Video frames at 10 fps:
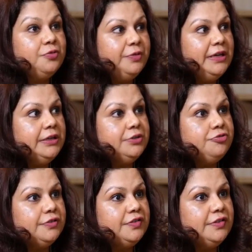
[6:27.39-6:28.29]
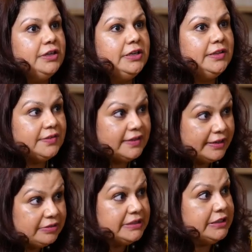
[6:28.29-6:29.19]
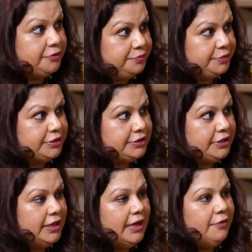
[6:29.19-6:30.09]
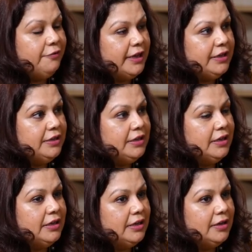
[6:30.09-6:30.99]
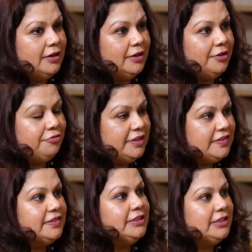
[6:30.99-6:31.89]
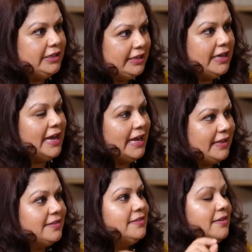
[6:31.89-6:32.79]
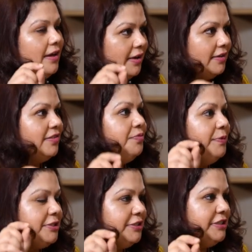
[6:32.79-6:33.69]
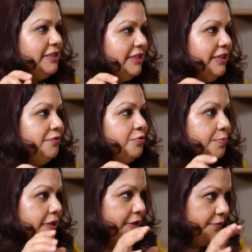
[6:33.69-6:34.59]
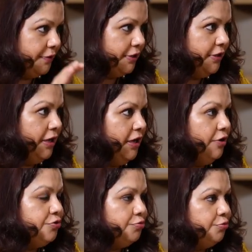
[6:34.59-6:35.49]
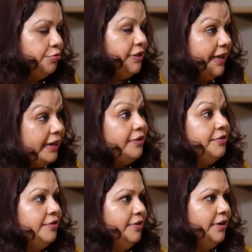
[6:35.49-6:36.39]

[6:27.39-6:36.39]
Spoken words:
So very interestingly, the central government very recently has asked paternity leave to be given to their